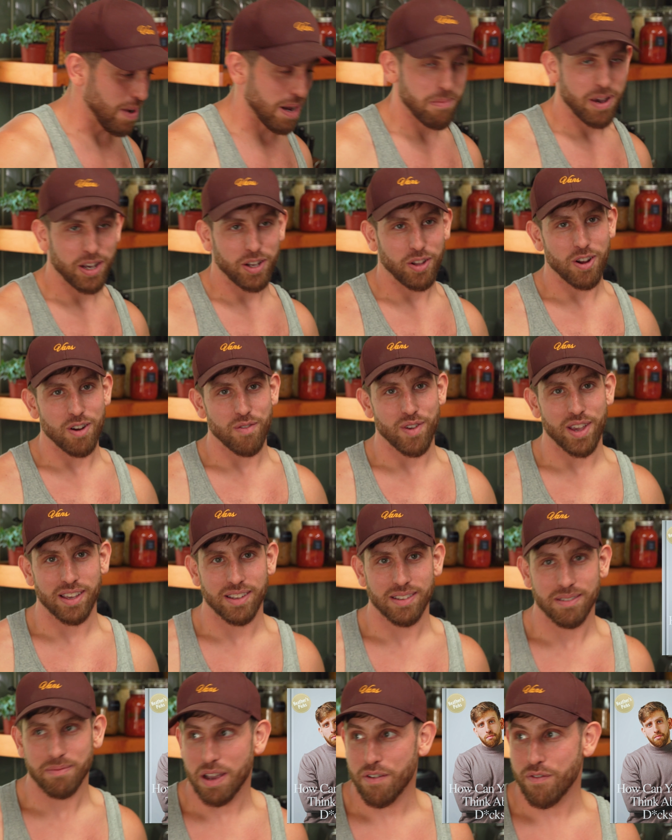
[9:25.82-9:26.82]
By Michael Harvey,
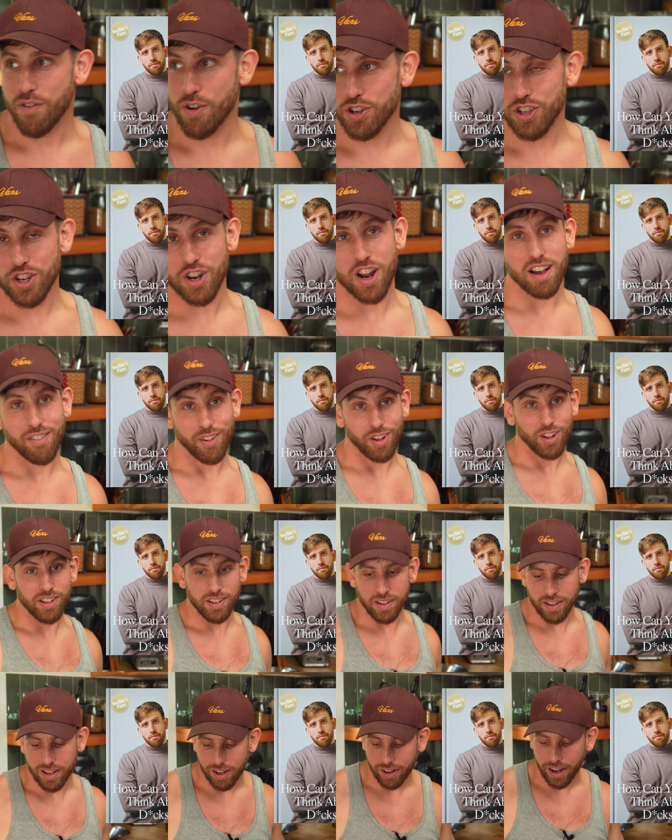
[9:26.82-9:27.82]
my first novel.
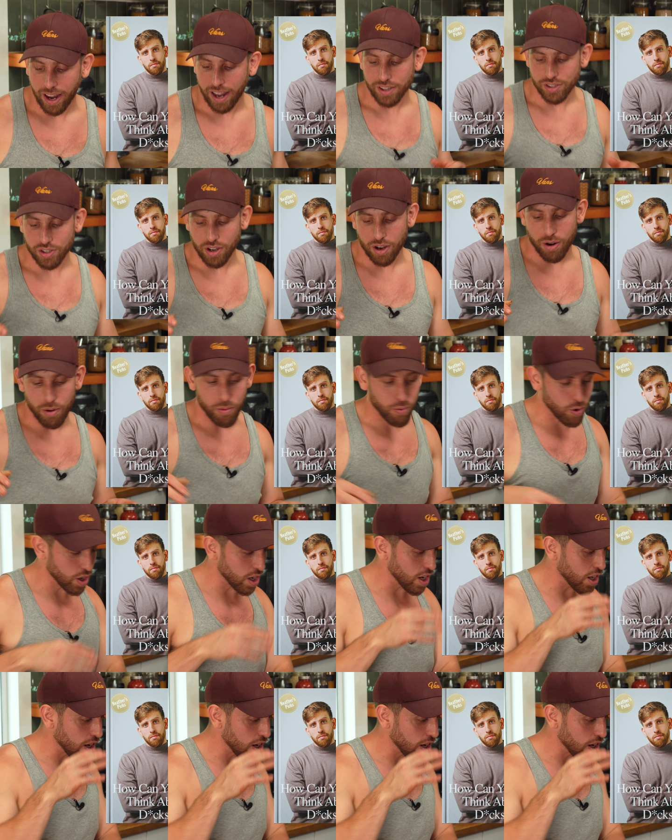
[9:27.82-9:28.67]
Okay, so we're